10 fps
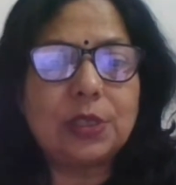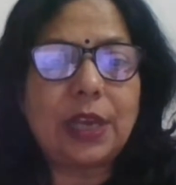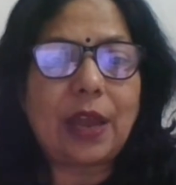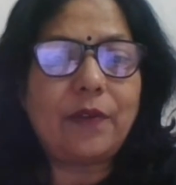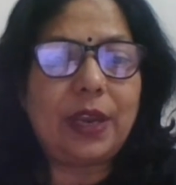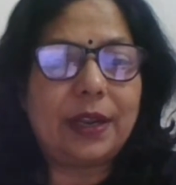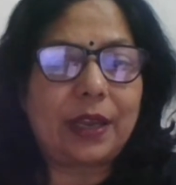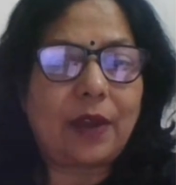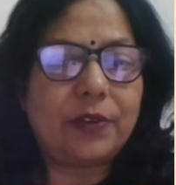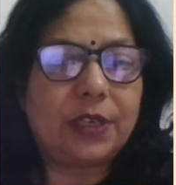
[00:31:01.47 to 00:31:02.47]
They have air
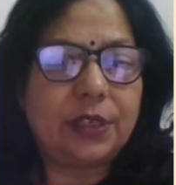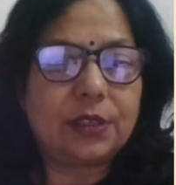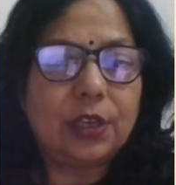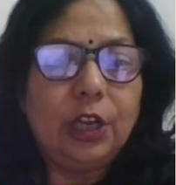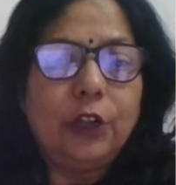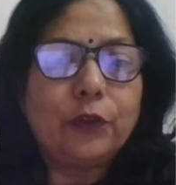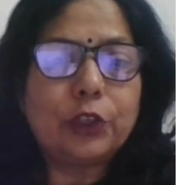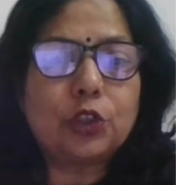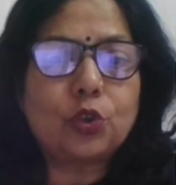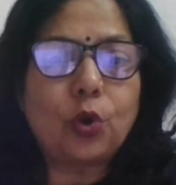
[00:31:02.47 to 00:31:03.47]
cavities. The
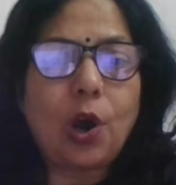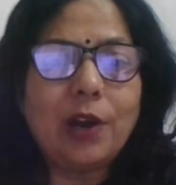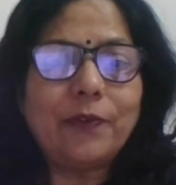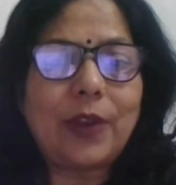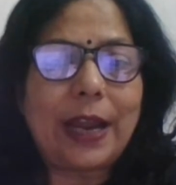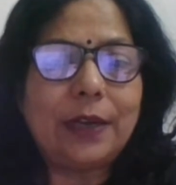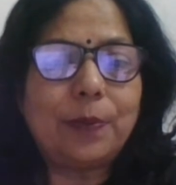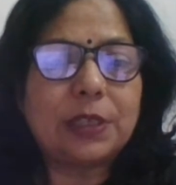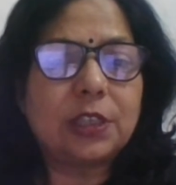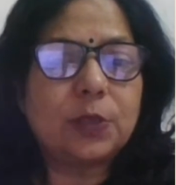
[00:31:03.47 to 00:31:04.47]
strong flight
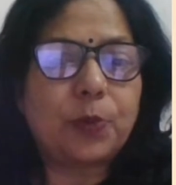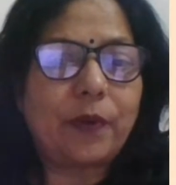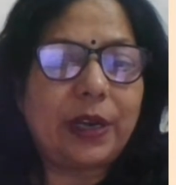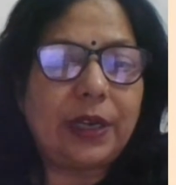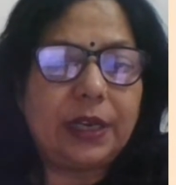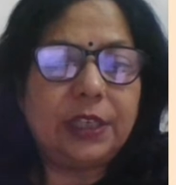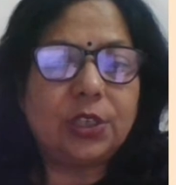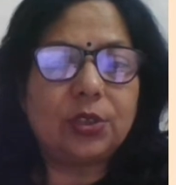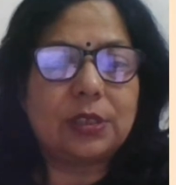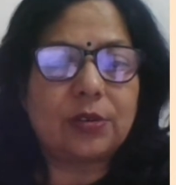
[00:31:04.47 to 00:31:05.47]
muscles provide
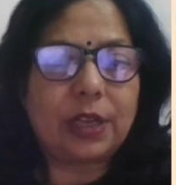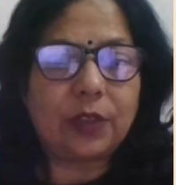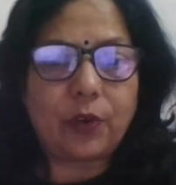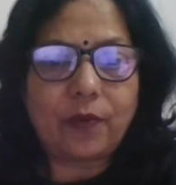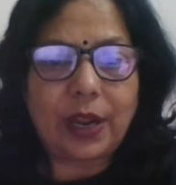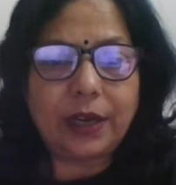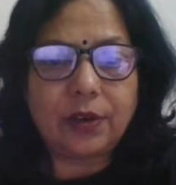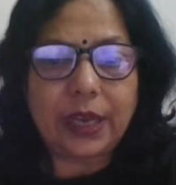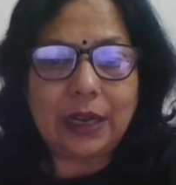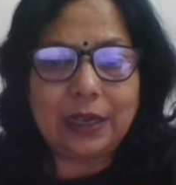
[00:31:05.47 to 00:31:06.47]
additional strength for flight.
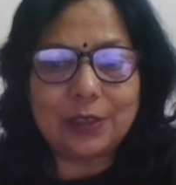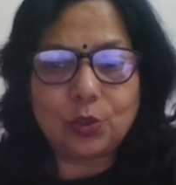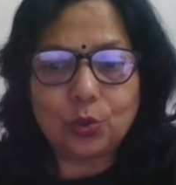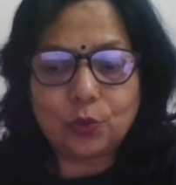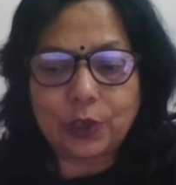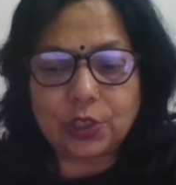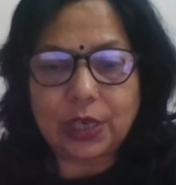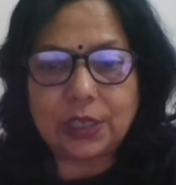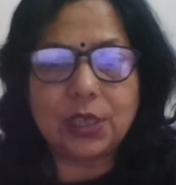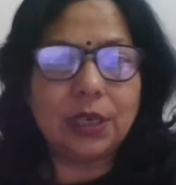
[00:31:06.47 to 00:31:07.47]
Tail is used for
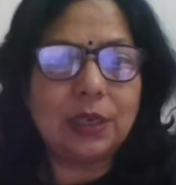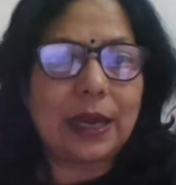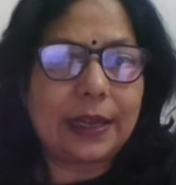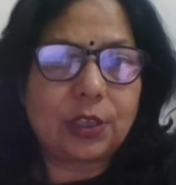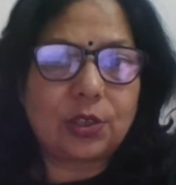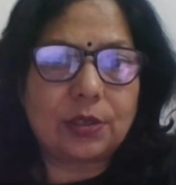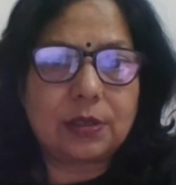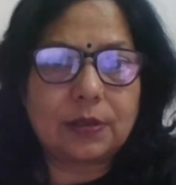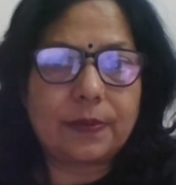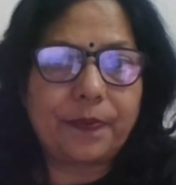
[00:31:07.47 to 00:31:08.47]
changing
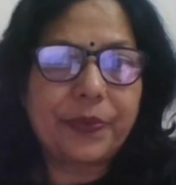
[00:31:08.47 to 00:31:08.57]
directions.